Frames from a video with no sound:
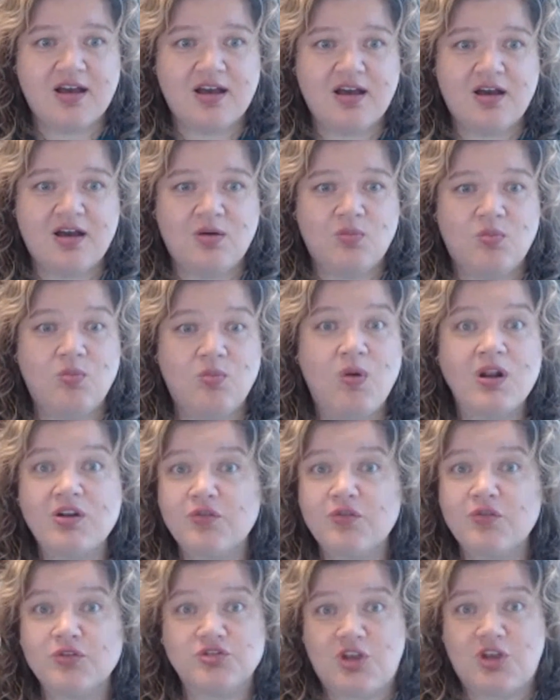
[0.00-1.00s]
a
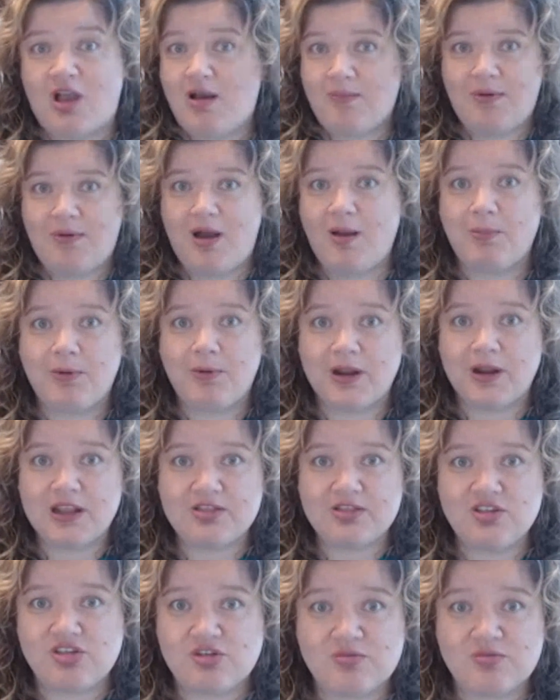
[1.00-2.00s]
wonderful job operating
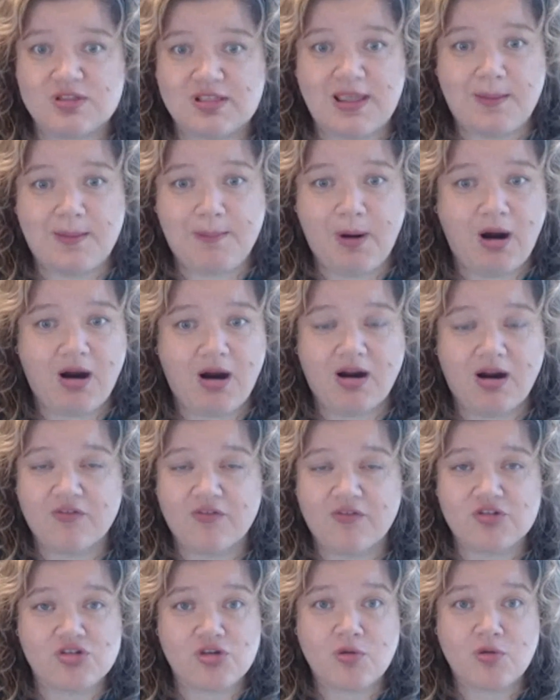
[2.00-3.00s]
the Zoo and Land Park
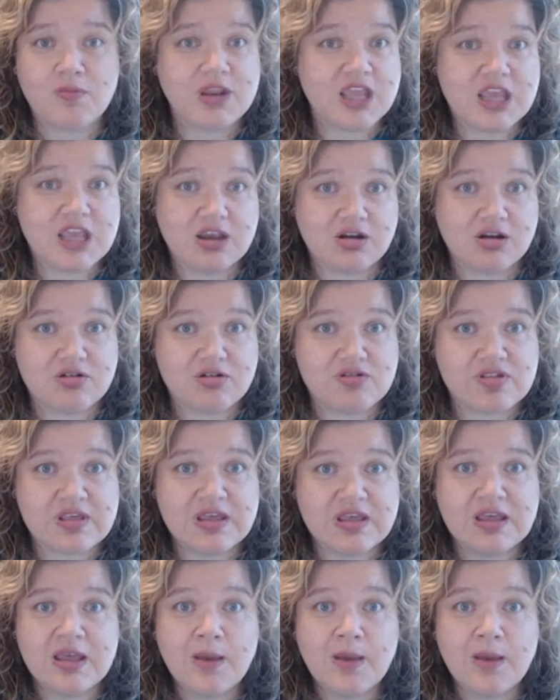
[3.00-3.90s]
for so many years,